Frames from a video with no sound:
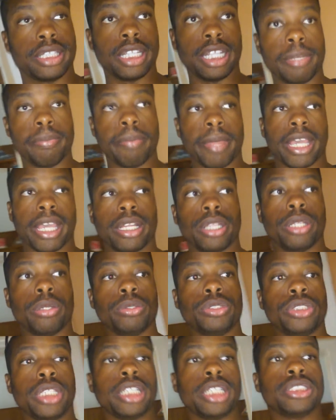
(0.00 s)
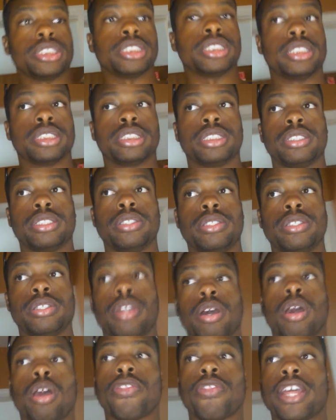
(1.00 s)
didn't make the little changes.
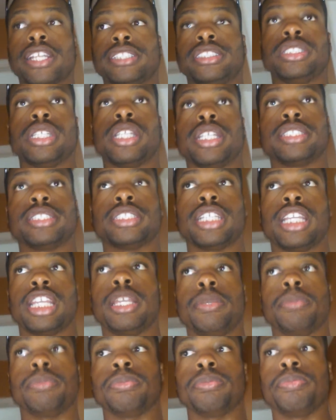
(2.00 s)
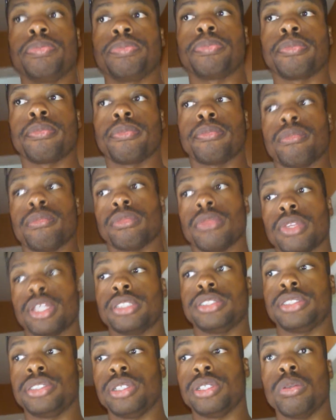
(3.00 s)
All that's still the same.
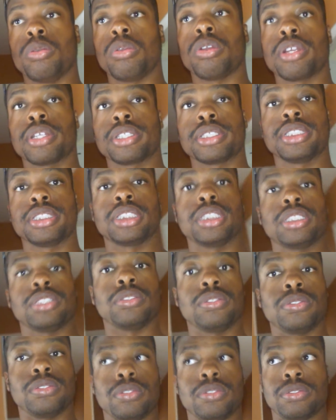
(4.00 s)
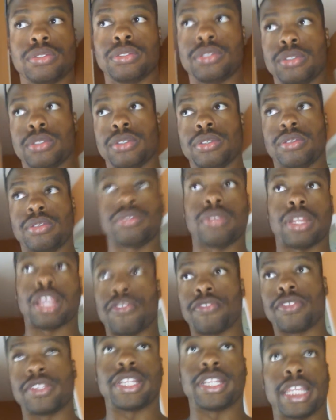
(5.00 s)
It still works.
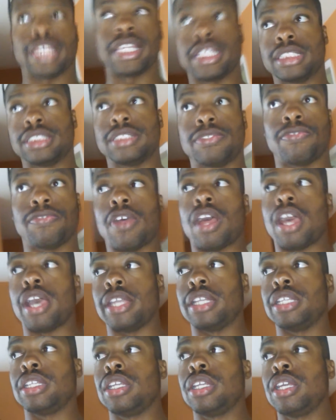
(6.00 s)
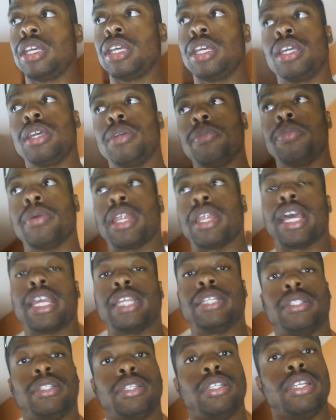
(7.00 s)
Everything is fine. But
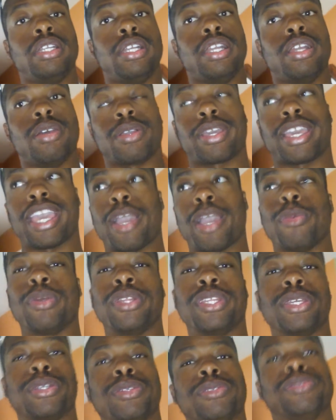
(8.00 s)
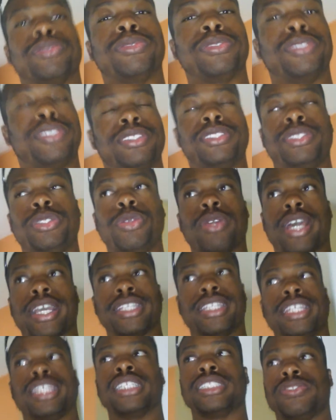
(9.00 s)
I wanted to go do.
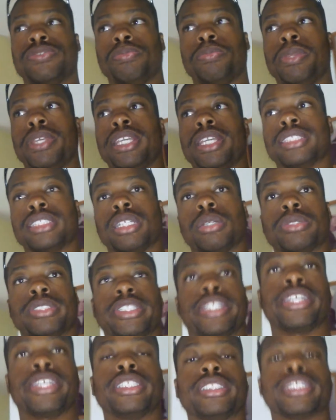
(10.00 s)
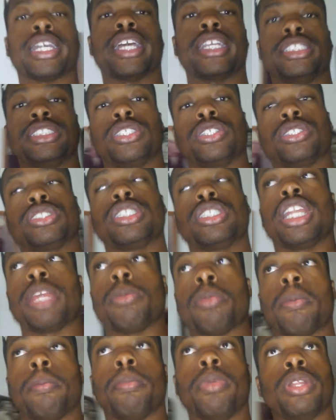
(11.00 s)
I did this because I was curious. I searched the
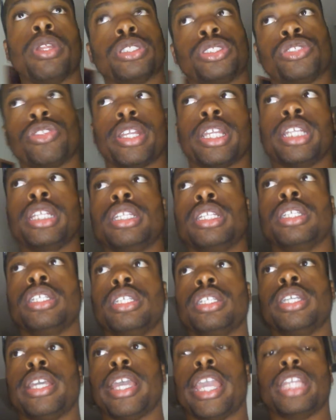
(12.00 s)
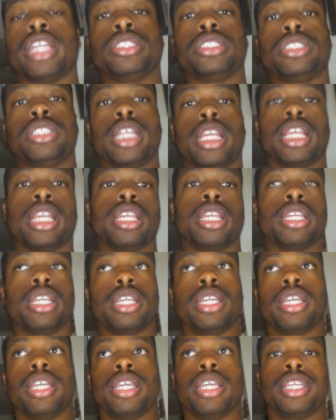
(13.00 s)
name of Bullet Train HD.
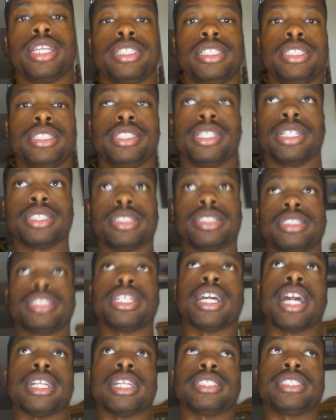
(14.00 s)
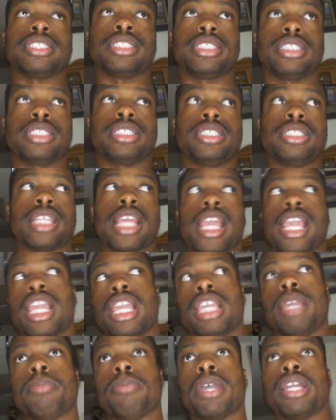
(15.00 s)
It does not
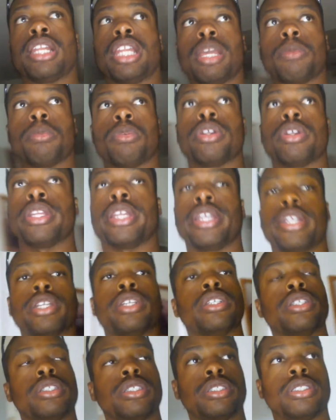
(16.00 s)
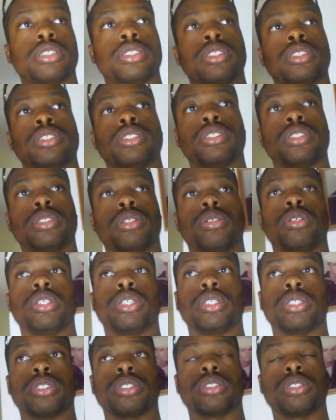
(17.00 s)
say my name on there,
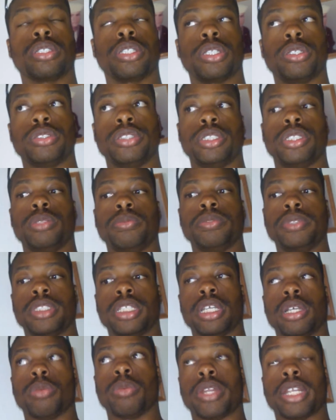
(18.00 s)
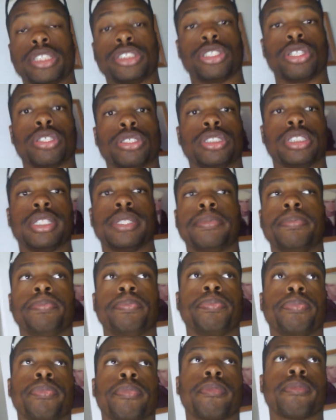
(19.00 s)
on YouTube. So when I search it,
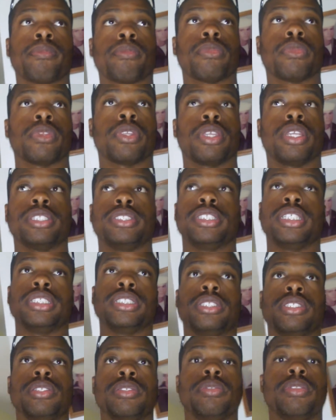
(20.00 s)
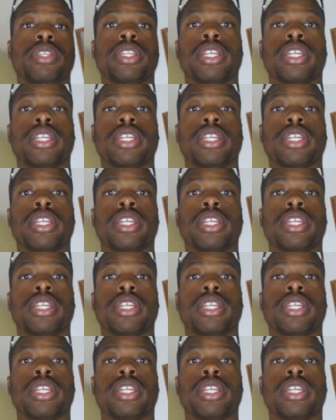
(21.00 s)
it says